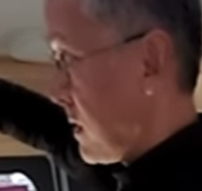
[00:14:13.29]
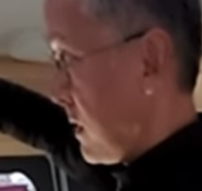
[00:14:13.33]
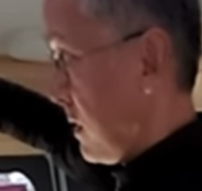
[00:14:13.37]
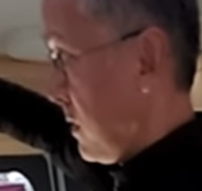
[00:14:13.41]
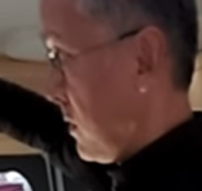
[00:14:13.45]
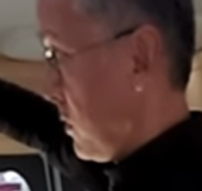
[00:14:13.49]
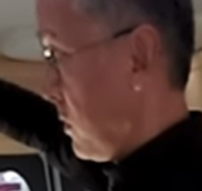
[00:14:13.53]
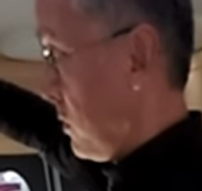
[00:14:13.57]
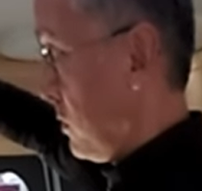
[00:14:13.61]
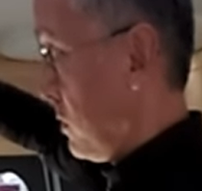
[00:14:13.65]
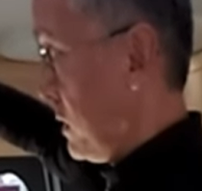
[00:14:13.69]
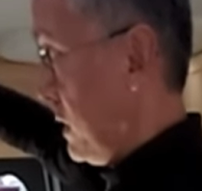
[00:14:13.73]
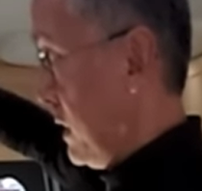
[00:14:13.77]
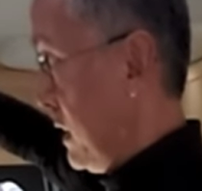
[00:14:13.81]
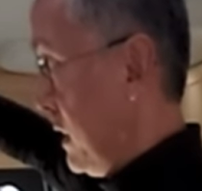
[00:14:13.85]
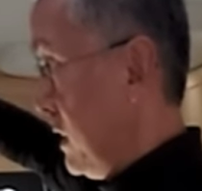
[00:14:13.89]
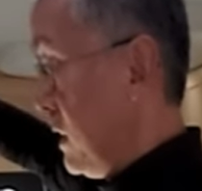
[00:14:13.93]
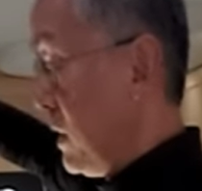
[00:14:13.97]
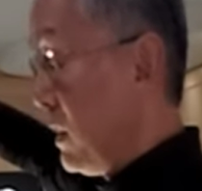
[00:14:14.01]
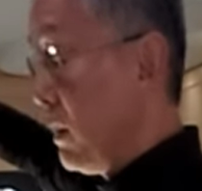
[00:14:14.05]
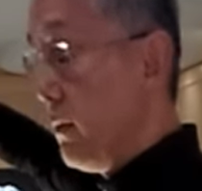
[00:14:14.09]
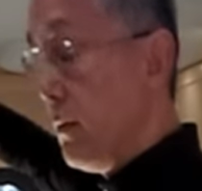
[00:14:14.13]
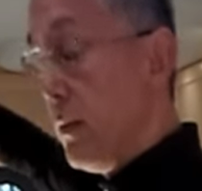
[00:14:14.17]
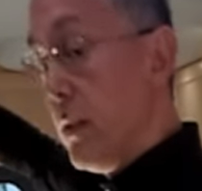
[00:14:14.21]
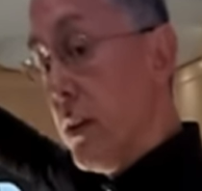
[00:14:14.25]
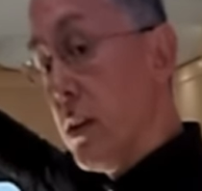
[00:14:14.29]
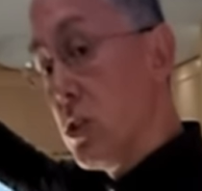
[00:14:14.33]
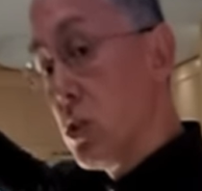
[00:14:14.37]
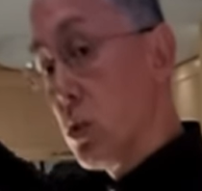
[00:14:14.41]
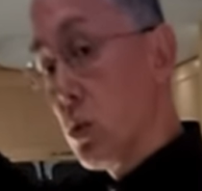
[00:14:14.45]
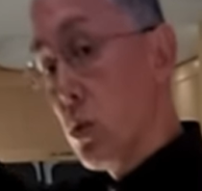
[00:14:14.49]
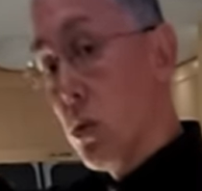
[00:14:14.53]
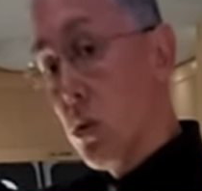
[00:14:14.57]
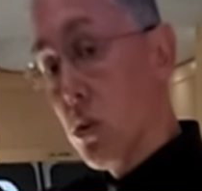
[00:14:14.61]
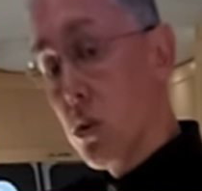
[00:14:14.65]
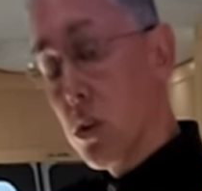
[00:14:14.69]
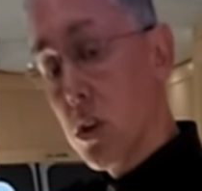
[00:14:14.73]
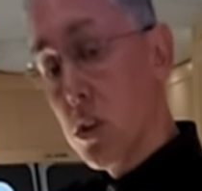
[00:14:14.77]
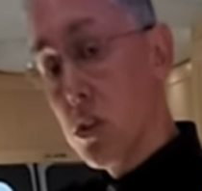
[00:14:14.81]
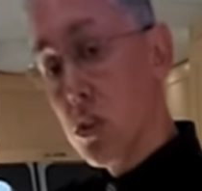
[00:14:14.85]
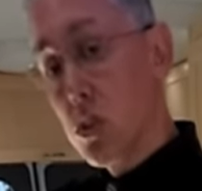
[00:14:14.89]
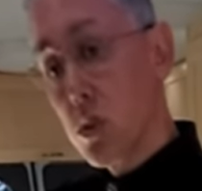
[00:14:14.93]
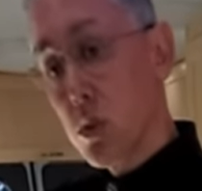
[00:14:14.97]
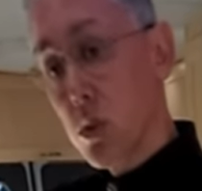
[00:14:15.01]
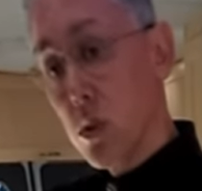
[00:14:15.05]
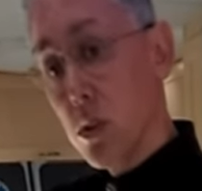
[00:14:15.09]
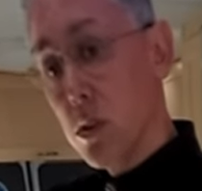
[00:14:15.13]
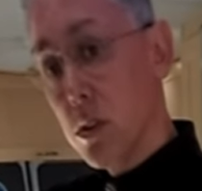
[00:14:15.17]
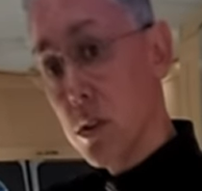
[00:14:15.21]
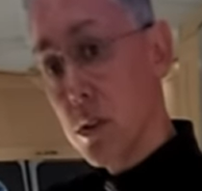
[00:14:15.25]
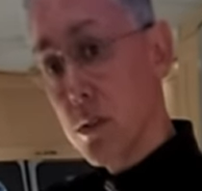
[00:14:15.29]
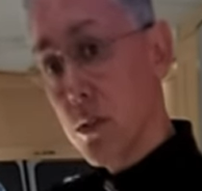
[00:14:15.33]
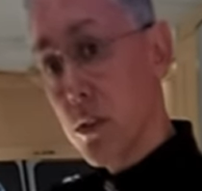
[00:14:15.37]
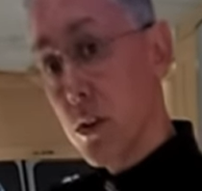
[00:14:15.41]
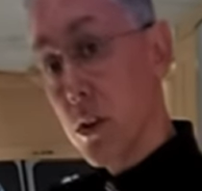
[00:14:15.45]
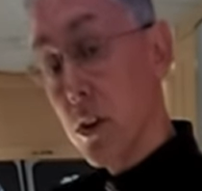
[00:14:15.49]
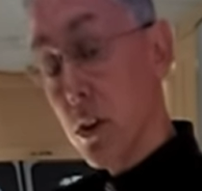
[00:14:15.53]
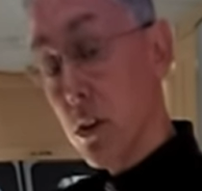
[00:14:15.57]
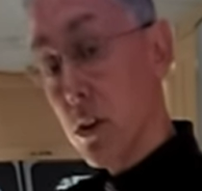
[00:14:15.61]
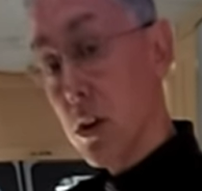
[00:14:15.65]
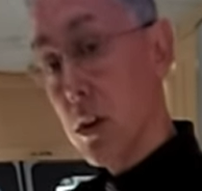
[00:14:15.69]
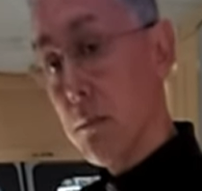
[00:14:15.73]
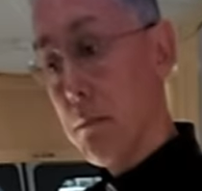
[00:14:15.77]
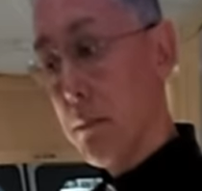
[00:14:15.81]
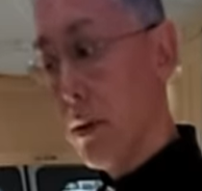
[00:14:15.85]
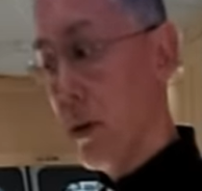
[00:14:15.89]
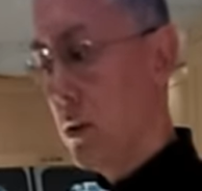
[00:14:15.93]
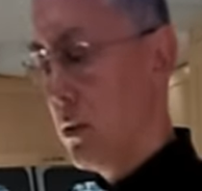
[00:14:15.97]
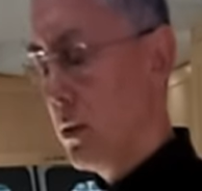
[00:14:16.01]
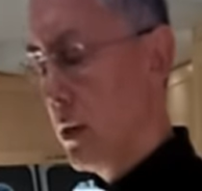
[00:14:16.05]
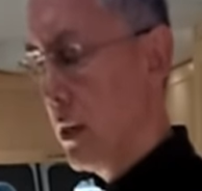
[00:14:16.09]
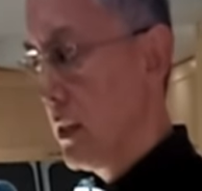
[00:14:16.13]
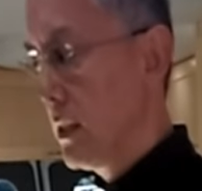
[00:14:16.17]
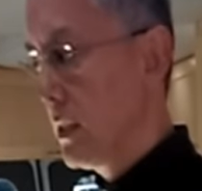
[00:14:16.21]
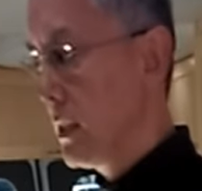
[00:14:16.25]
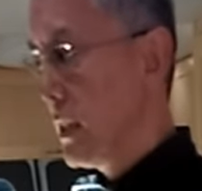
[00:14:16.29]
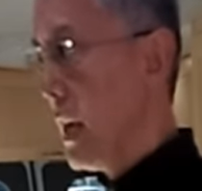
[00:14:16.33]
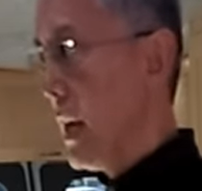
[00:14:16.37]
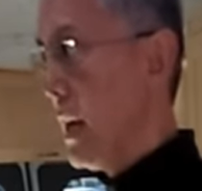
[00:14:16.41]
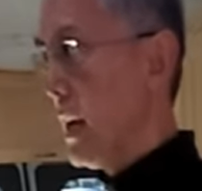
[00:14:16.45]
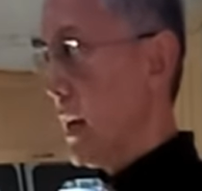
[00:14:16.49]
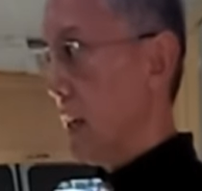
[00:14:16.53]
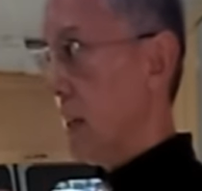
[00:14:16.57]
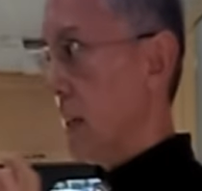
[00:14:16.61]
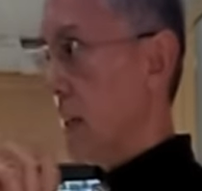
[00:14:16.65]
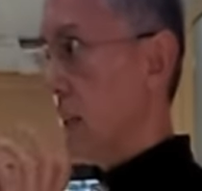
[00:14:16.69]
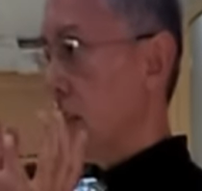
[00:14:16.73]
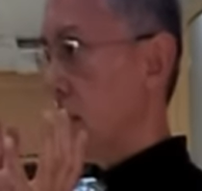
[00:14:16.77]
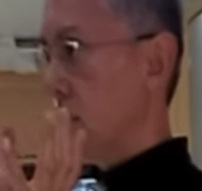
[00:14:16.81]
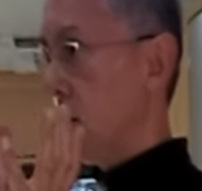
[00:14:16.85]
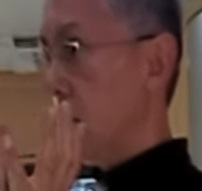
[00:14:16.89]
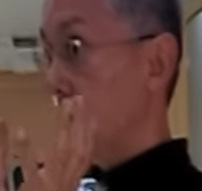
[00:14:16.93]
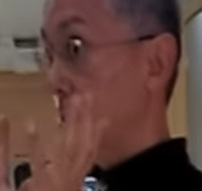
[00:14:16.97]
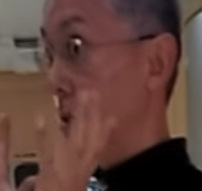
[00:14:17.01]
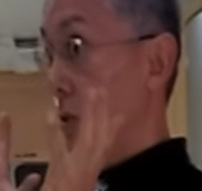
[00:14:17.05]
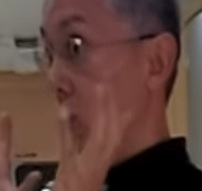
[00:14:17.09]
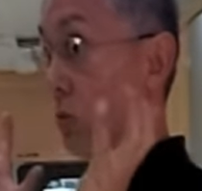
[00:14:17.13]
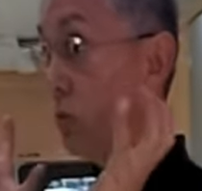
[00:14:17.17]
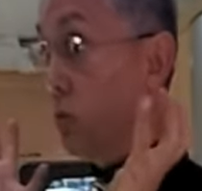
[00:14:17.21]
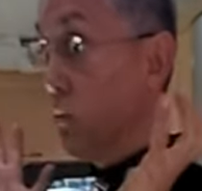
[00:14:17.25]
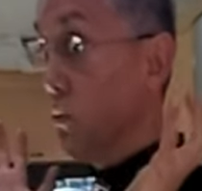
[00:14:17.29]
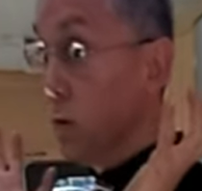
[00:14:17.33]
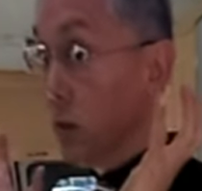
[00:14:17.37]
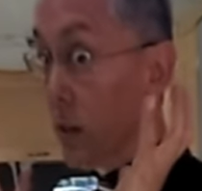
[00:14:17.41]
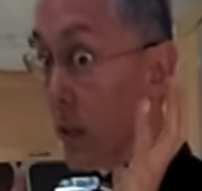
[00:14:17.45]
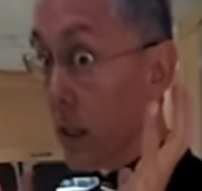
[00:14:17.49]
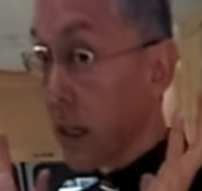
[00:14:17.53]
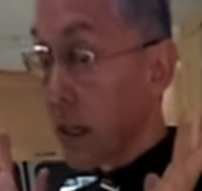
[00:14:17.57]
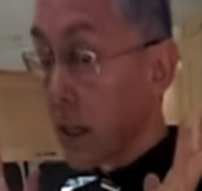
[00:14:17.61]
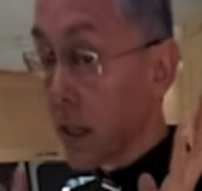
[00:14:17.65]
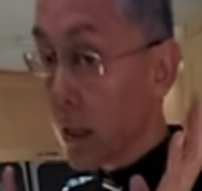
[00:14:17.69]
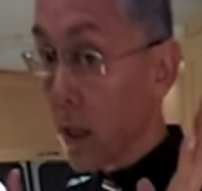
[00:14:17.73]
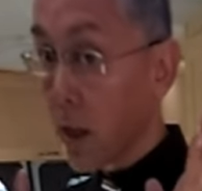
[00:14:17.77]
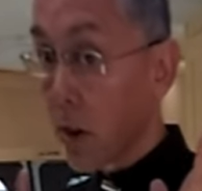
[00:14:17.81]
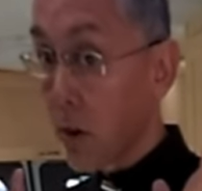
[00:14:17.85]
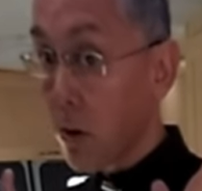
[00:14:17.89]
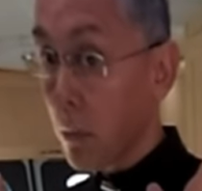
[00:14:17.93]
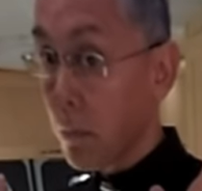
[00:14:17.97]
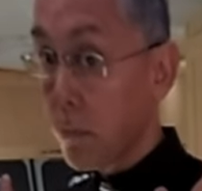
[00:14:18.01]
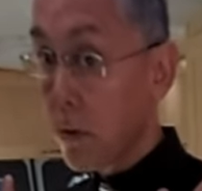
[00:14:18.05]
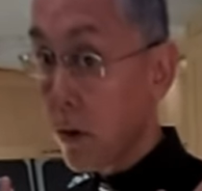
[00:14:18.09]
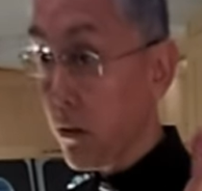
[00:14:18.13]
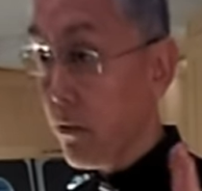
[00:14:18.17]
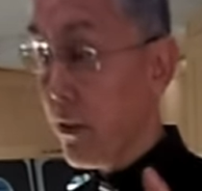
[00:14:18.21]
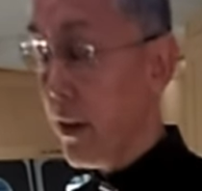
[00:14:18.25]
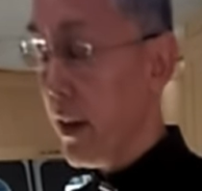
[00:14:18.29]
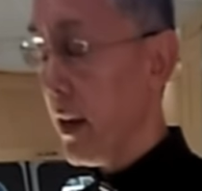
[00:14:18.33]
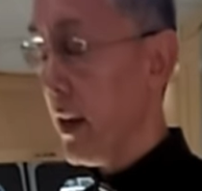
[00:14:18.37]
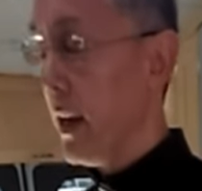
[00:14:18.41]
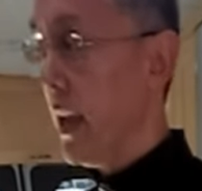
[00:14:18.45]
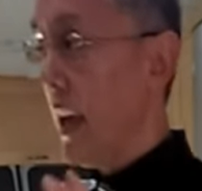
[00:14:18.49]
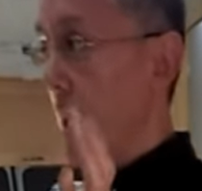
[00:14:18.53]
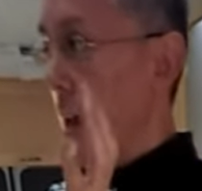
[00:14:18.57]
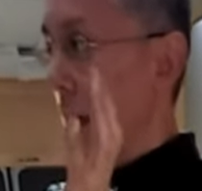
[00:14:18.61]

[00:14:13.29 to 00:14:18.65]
little individual controls for your components can start to really clutter up your van.